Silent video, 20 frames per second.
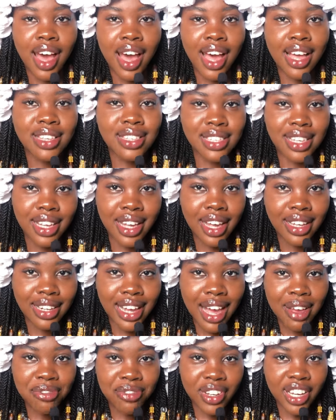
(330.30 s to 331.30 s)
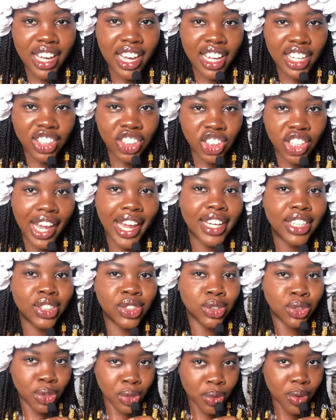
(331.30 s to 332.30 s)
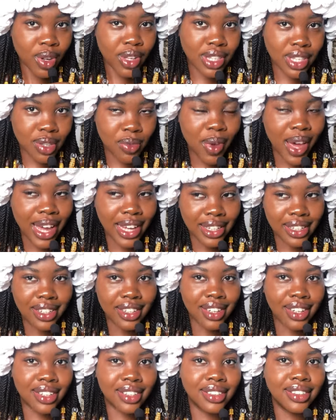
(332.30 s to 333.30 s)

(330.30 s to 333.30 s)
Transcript: as an African shade, you know what? Why I didn't.